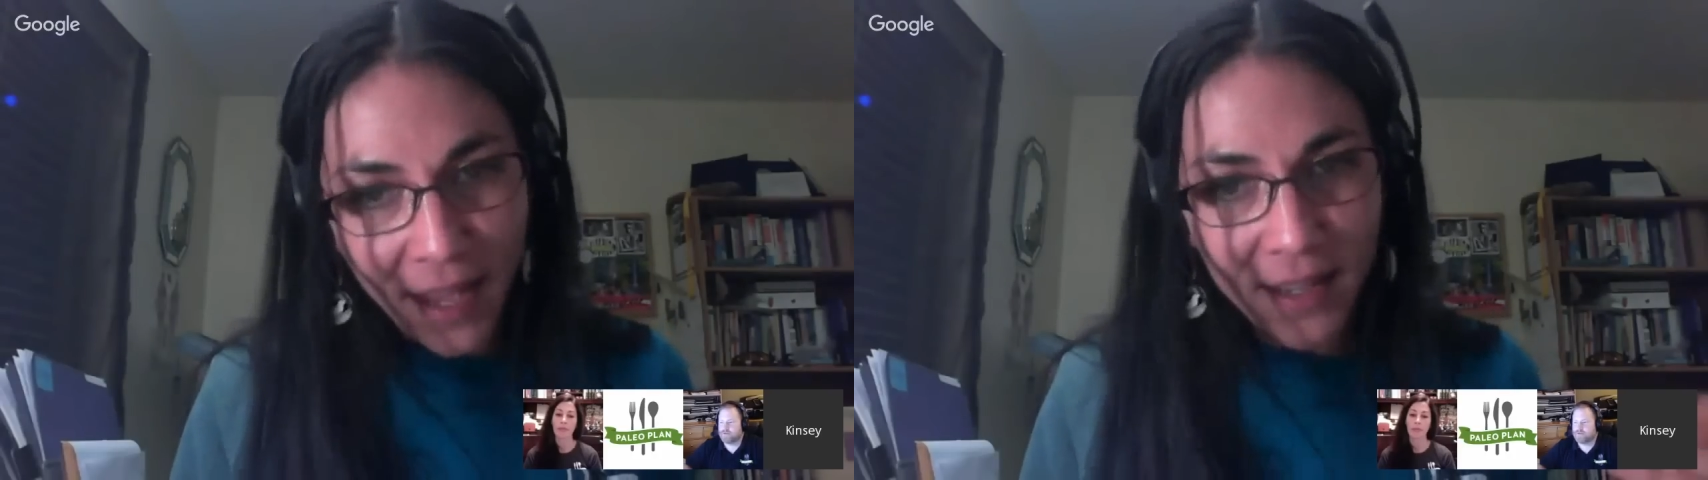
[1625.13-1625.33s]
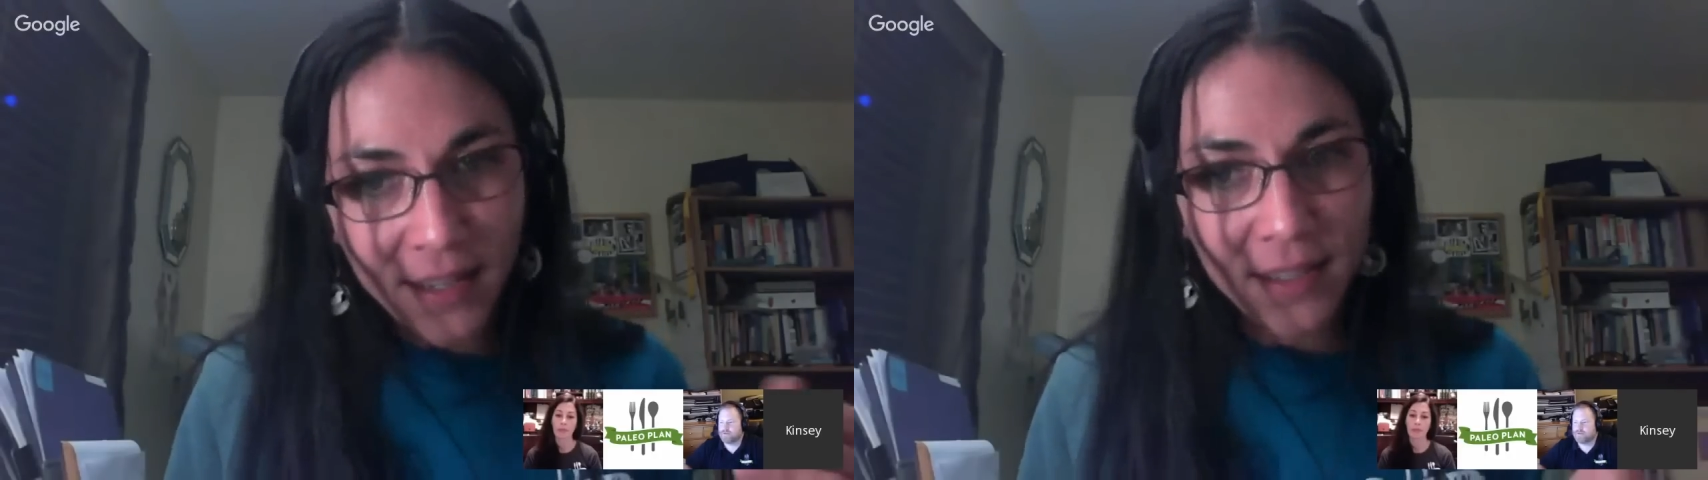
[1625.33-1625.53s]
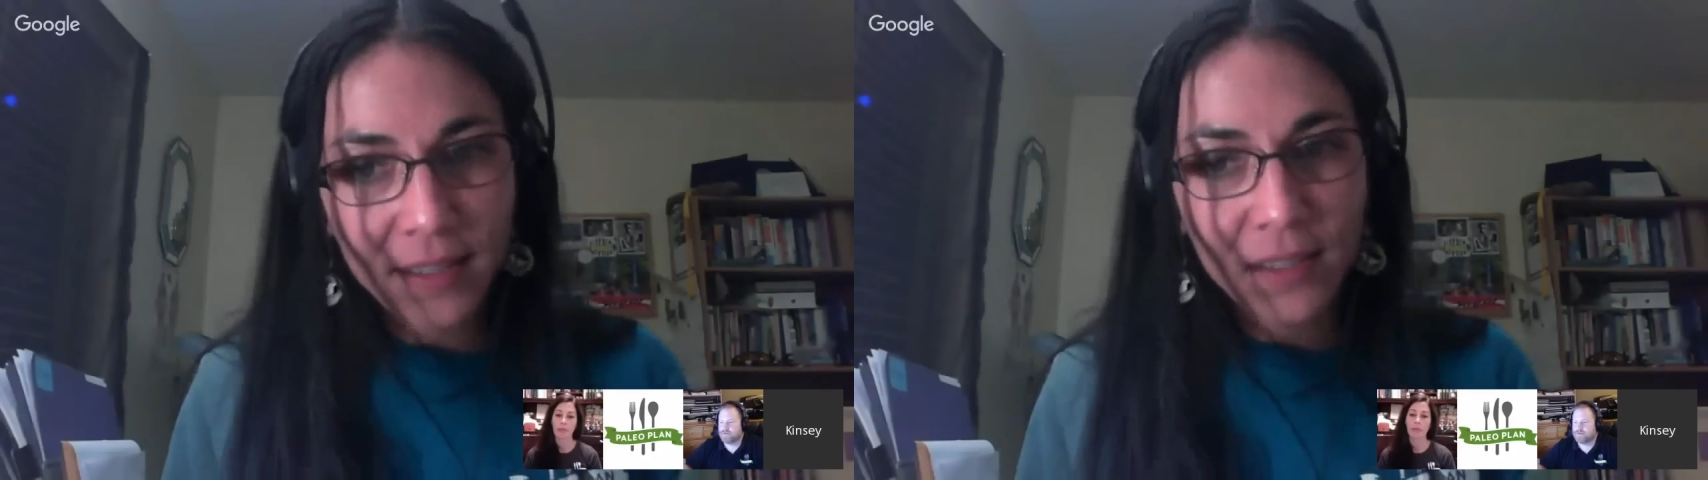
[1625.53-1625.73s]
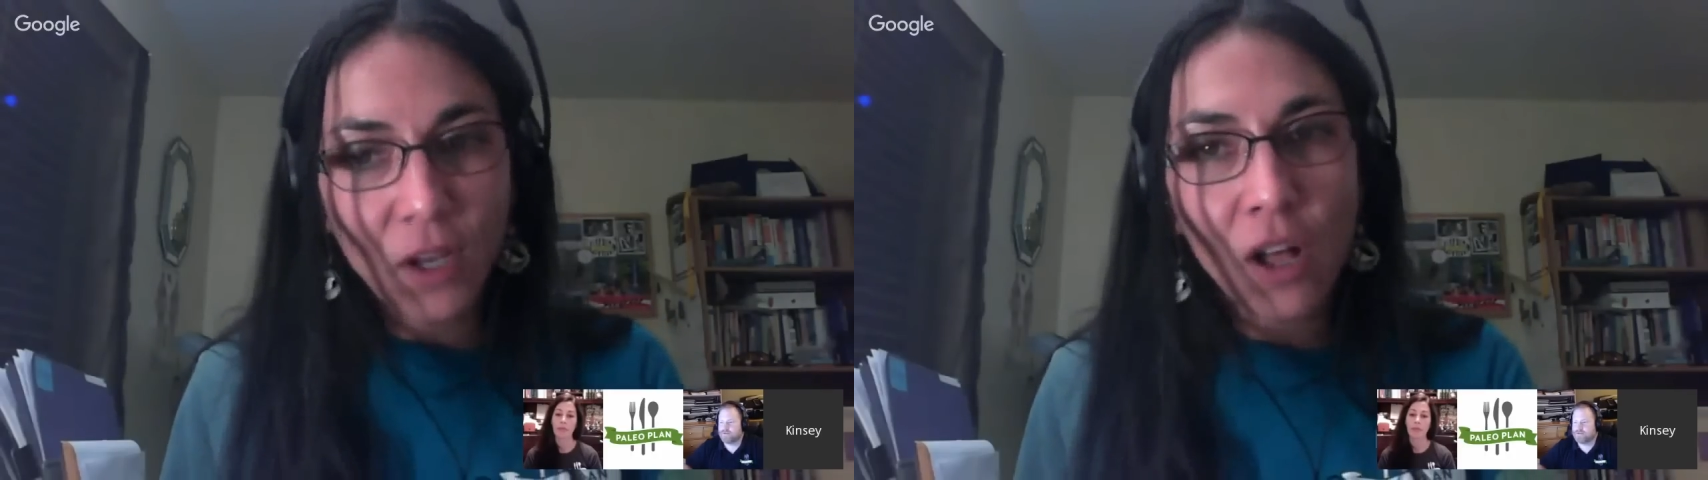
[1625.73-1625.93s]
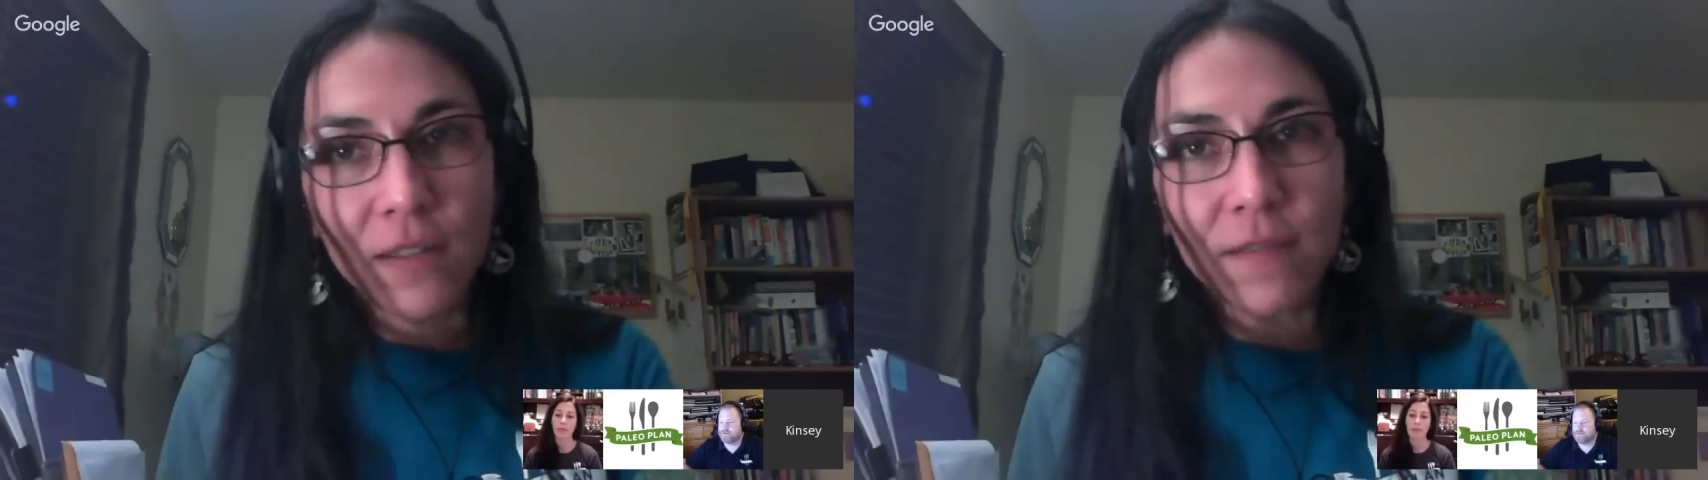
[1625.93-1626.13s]
that is
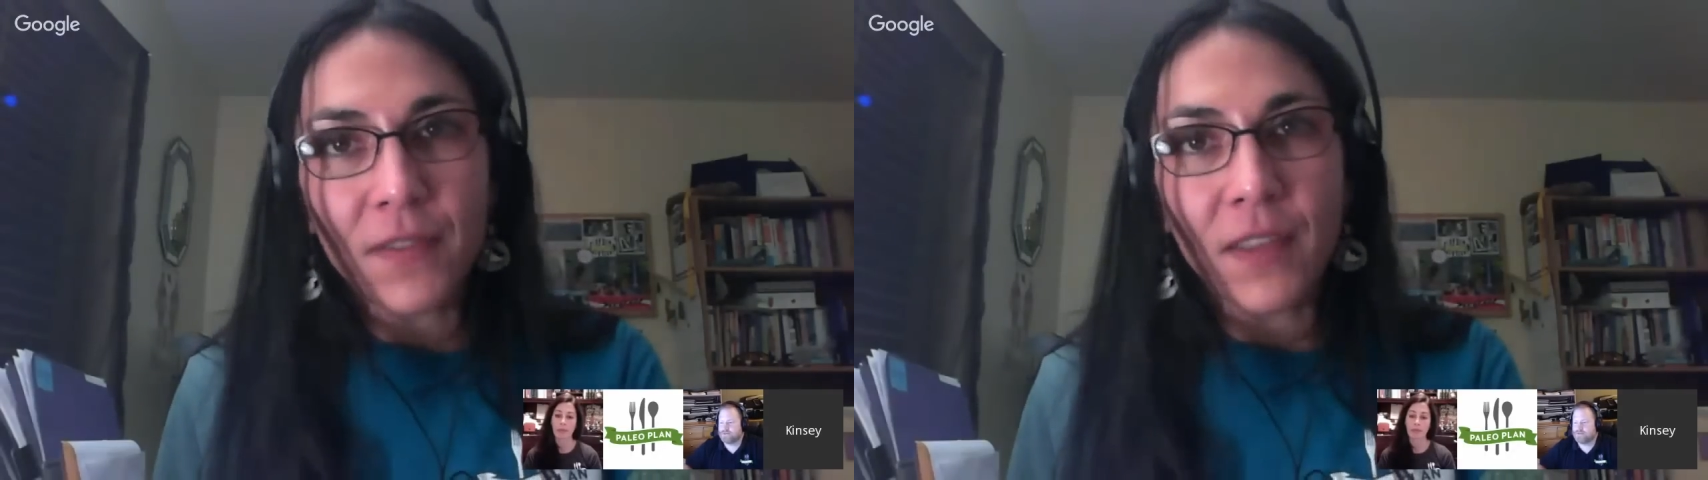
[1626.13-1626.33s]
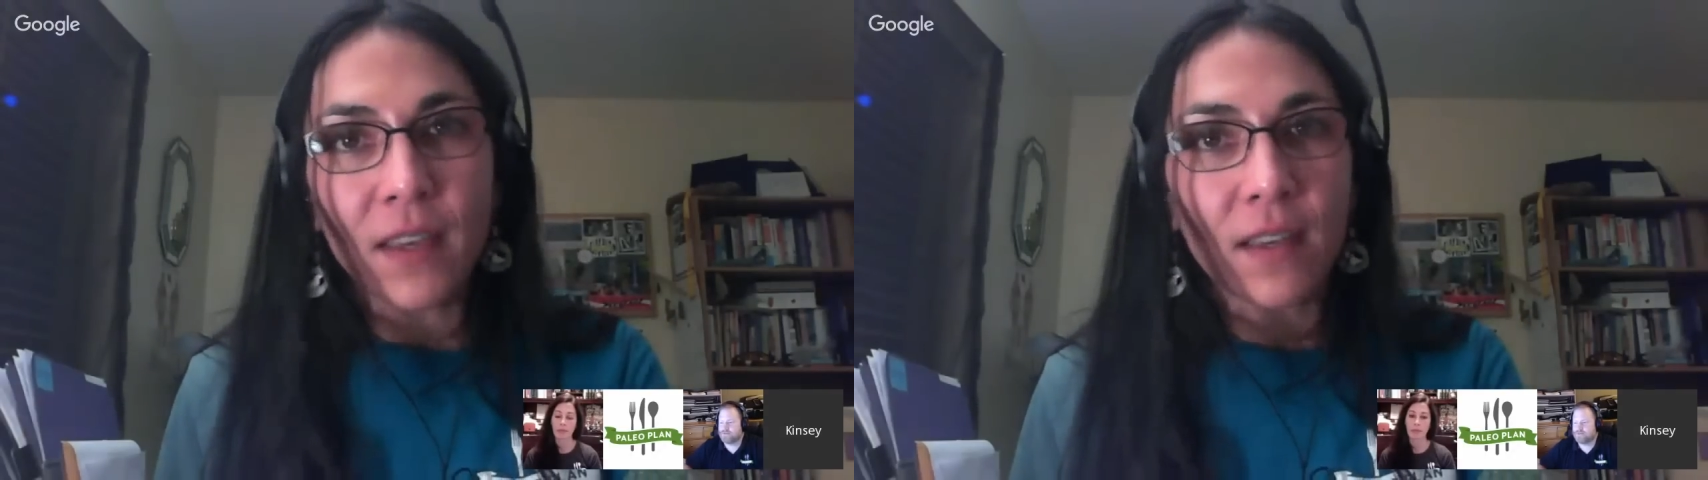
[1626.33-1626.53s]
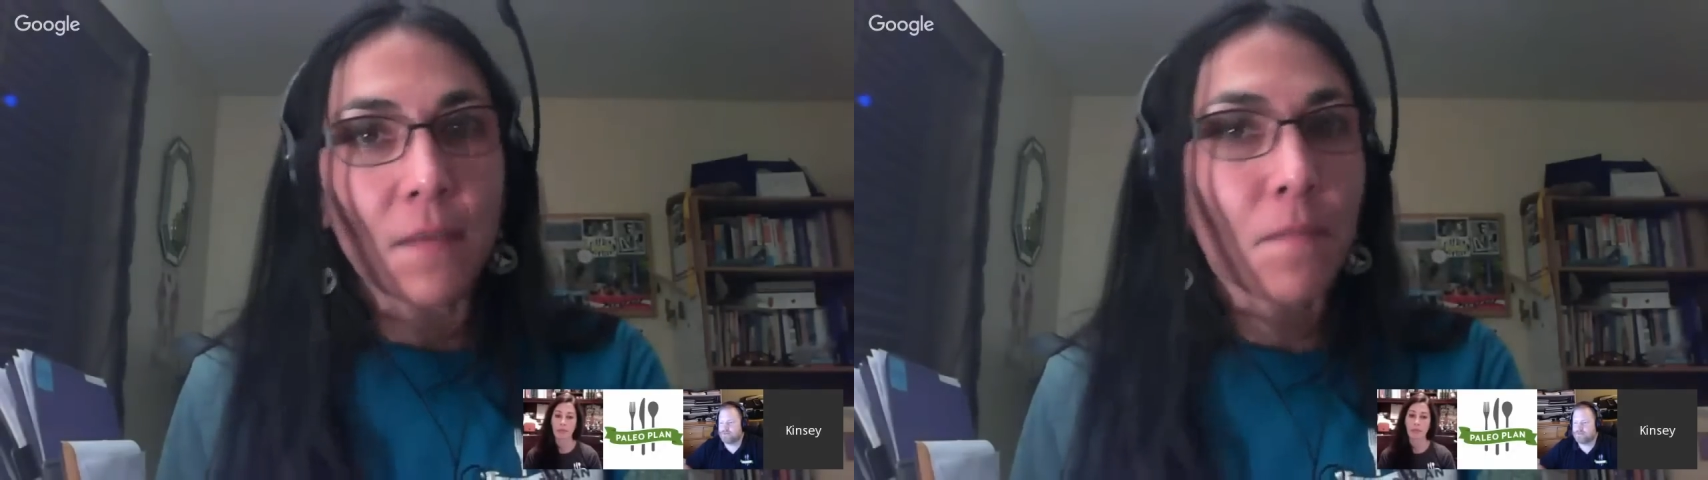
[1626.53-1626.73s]
all of the